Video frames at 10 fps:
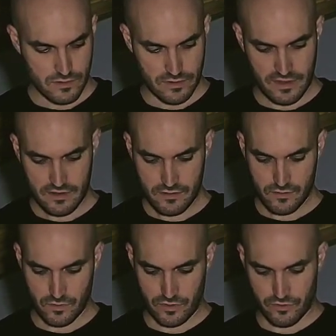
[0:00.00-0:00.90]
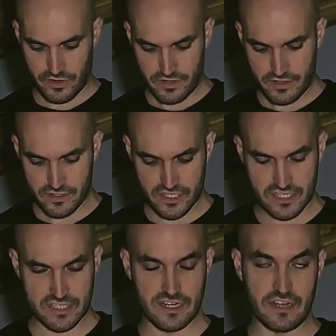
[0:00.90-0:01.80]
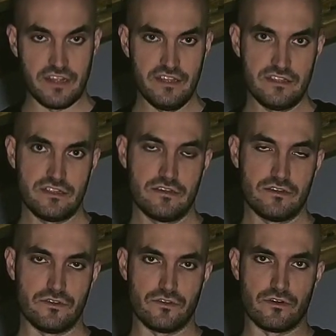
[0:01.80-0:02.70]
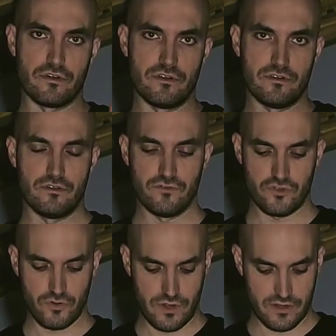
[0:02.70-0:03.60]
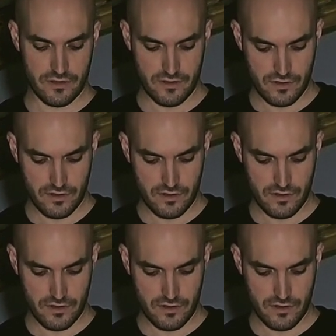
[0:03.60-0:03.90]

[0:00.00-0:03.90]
Then, when you're ready, just release your non-throw end